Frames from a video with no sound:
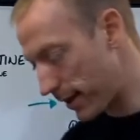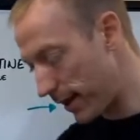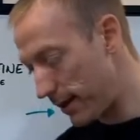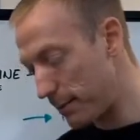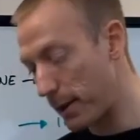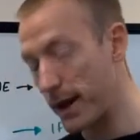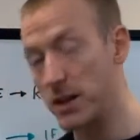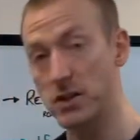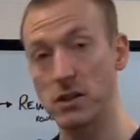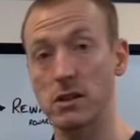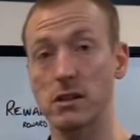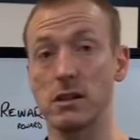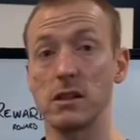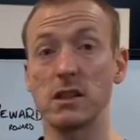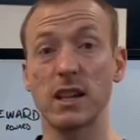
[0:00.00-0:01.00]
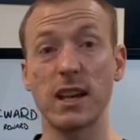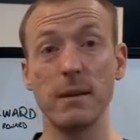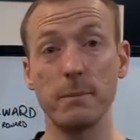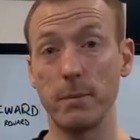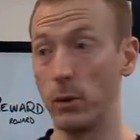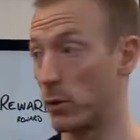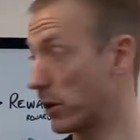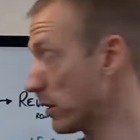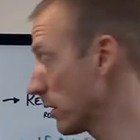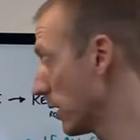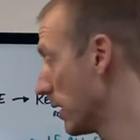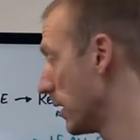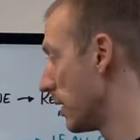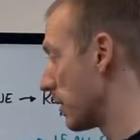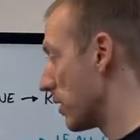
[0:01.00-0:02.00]
patience and just keep building
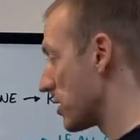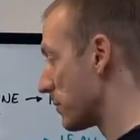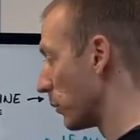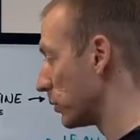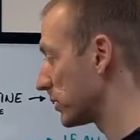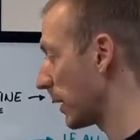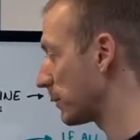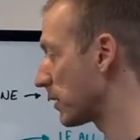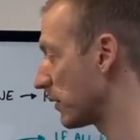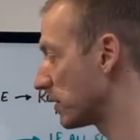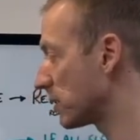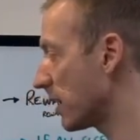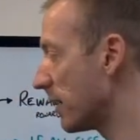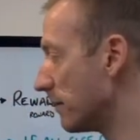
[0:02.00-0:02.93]
the small steps over time.